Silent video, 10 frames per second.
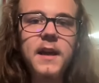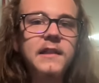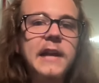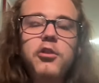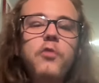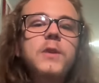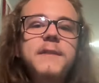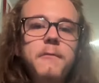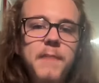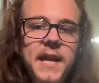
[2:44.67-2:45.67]
Let alone
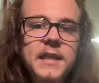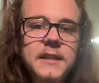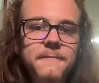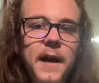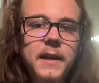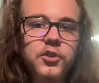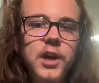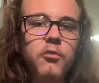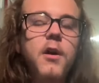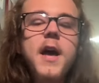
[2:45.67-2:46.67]
even making this fight in
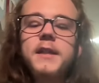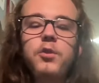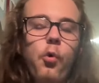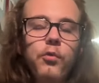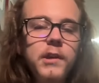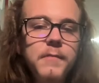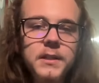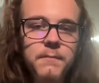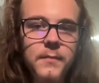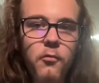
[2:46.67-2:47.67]
general. The only
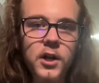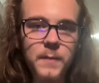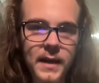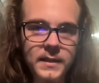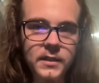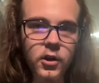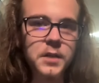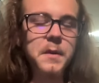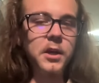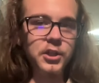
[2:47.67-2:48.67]
reason people watch Mackenzie Dern
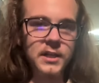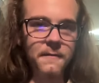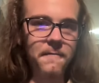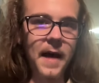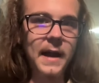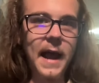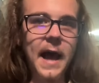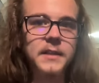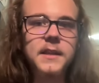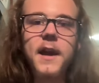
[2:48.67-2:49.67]
is because she has a fat
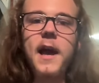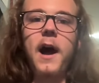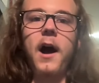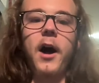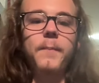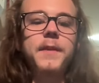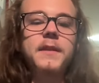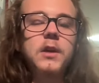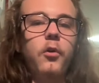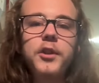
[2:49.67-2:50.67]
ass.
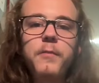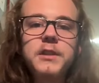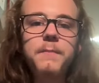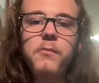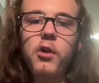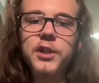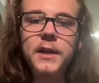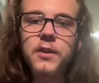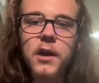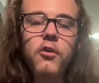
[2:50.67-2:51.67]
The only reason people watch
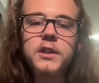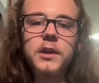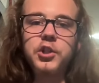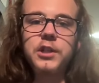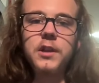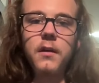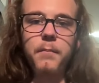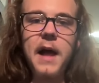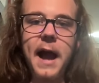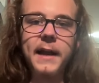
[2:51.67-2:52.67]
Angela Hill is because she's
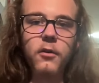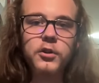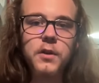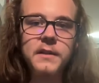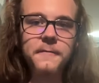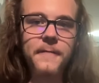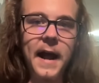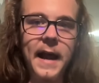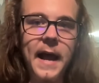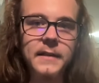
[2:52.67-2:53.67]
black and also has a
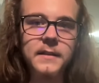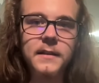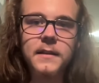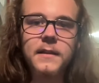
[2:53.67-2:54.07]
fat ass.